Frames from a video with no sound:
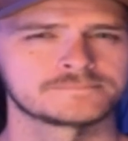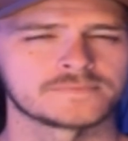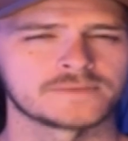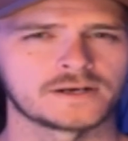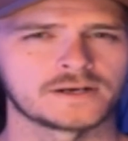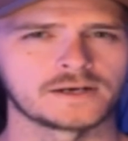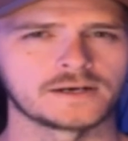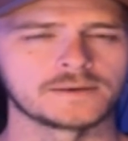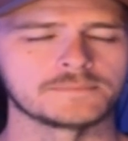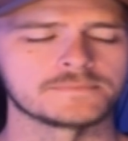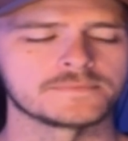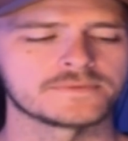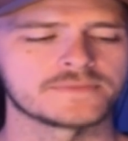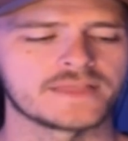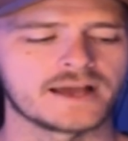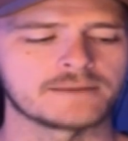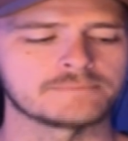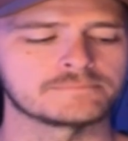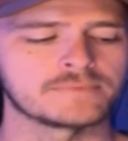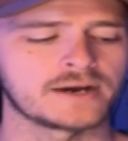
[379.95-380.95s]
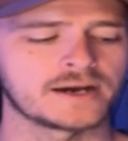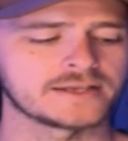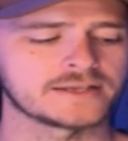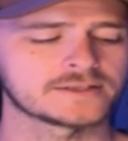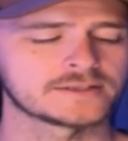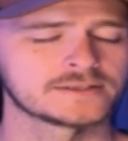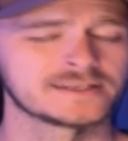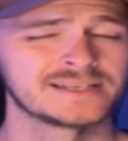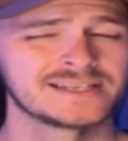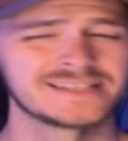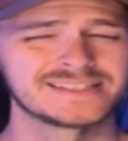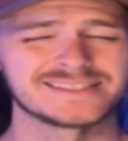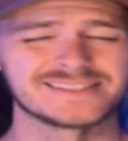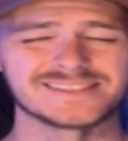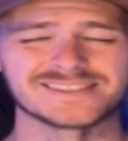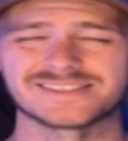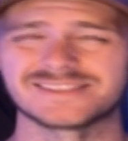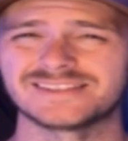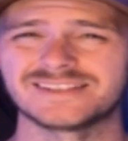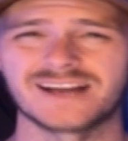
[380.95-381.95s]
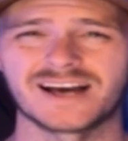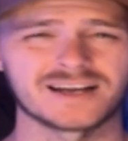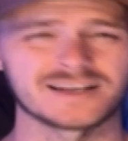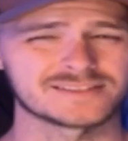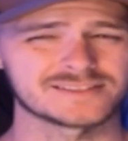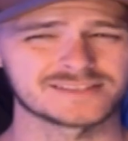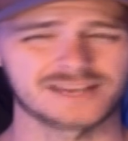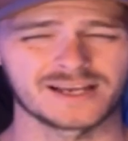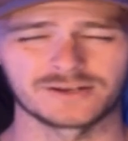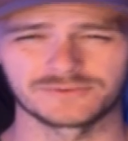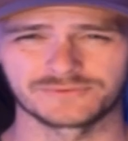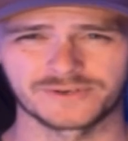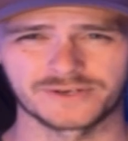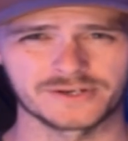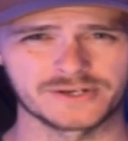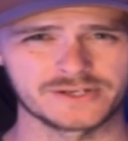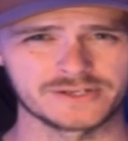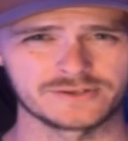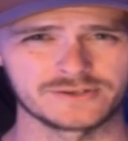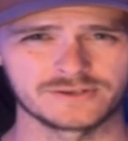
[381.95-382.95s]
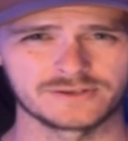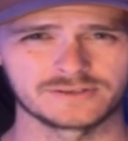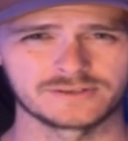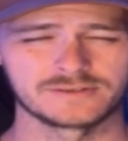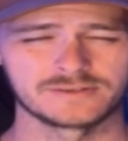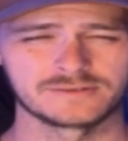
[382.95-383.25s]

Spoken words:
That mic does not sound very good.